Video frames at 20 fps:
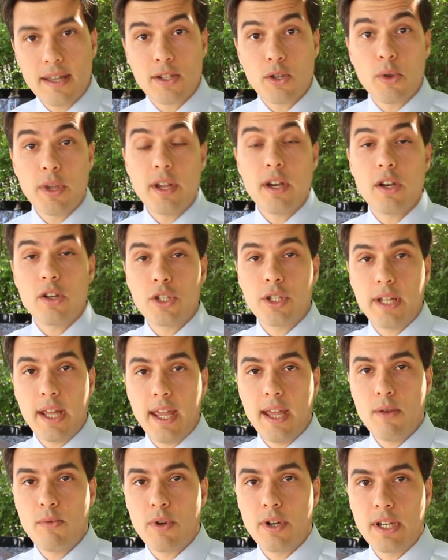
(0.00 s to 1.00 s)
So here
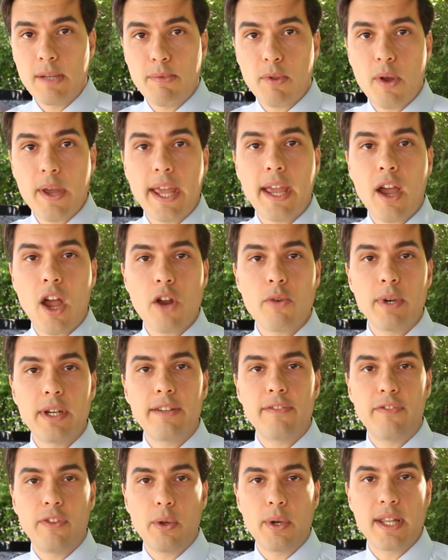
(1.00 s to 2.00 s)
today we're deploying
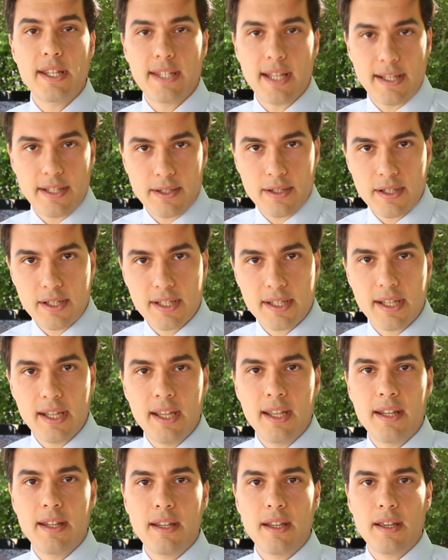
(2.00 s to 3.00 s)
100 floating sensors
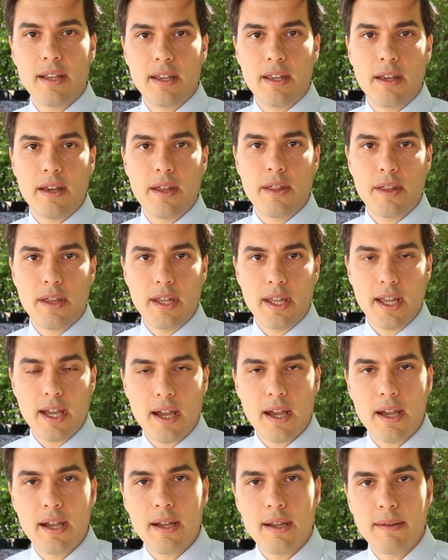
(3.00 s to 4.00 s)
in
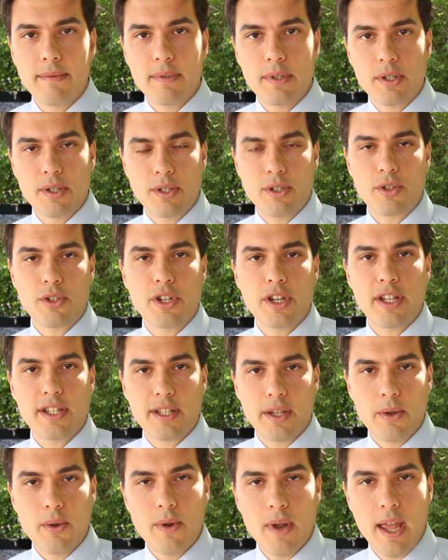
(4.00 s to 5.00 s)
the
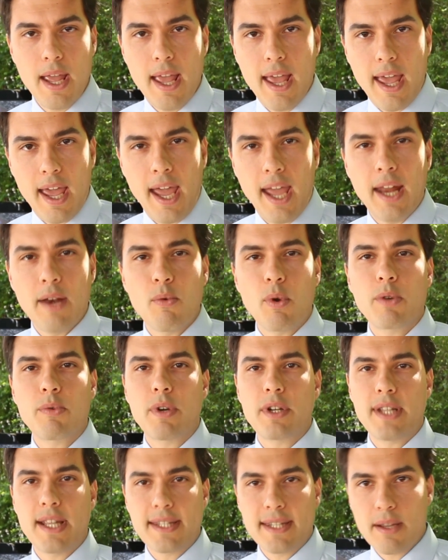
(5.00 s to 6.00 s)
Georgiana Slough, and
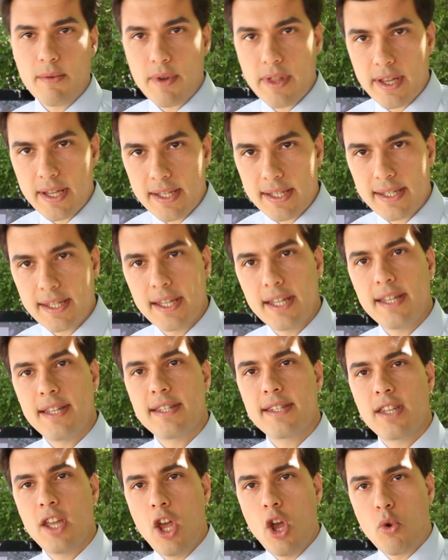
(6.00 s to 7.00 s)
what we're testing with this
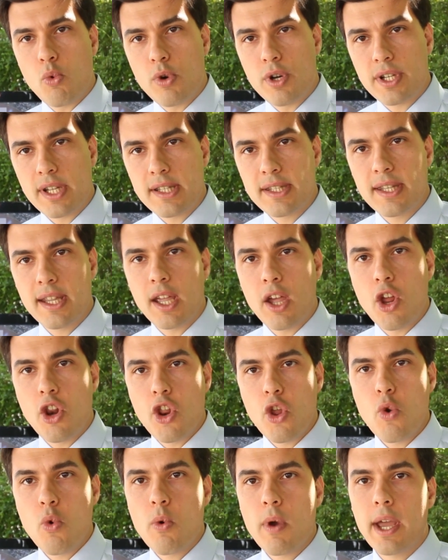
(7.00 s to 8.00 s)
is we're testing a
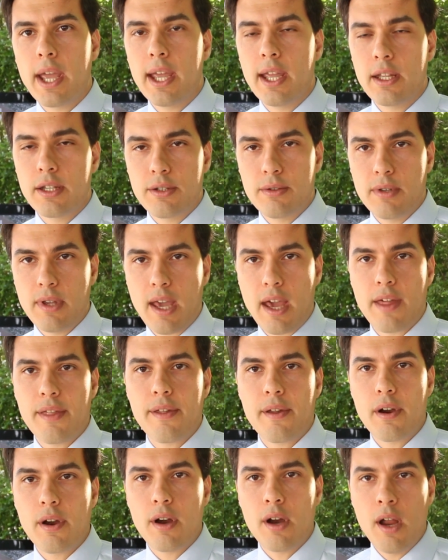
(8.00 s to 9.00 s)
new way to
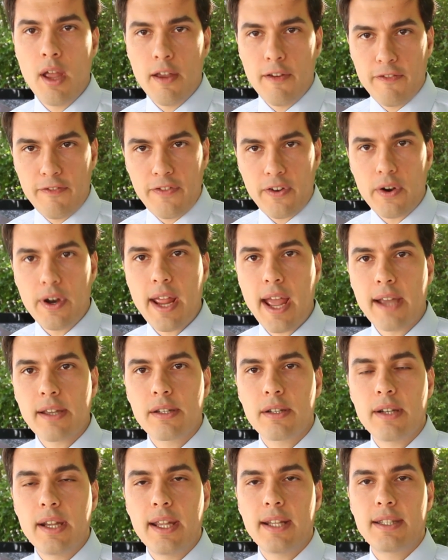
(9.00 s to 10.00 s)
gather very
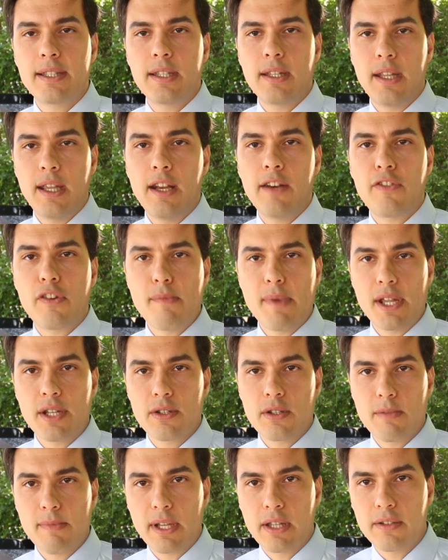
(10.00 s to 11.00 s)
accurate
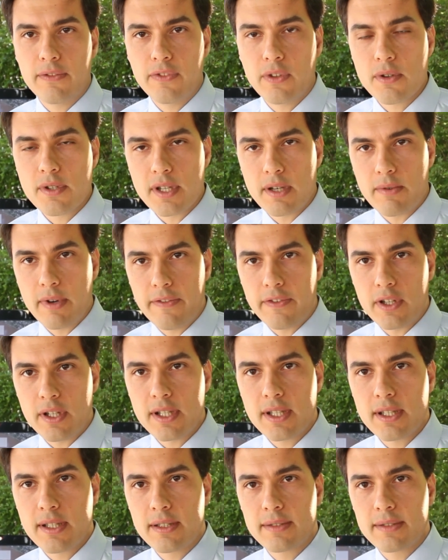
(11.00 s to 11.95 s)
information about the flows in rivers.